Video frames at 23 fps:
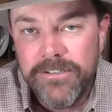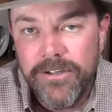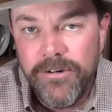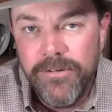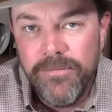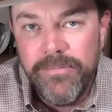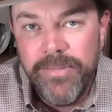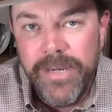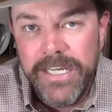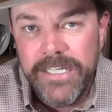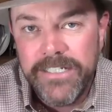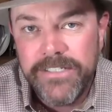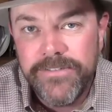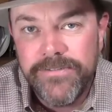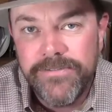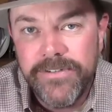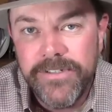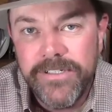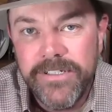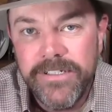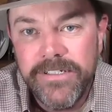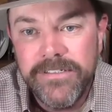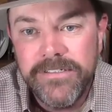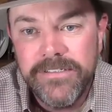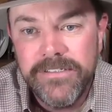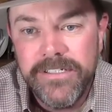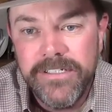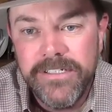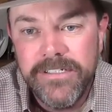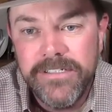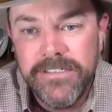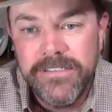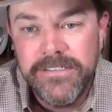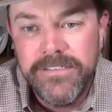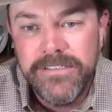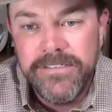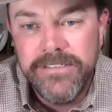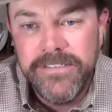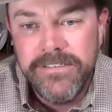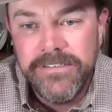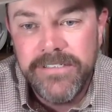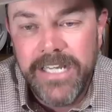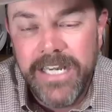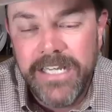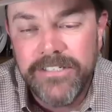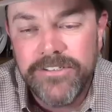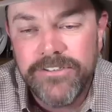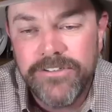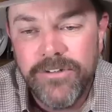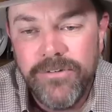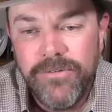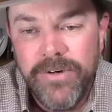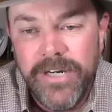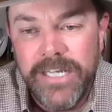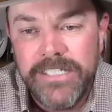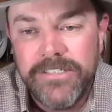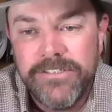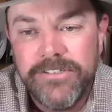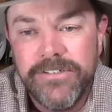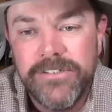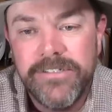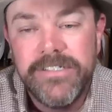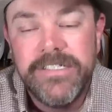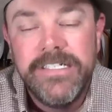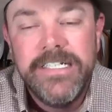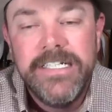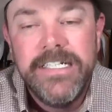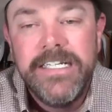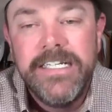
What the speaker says: home base for the National Western.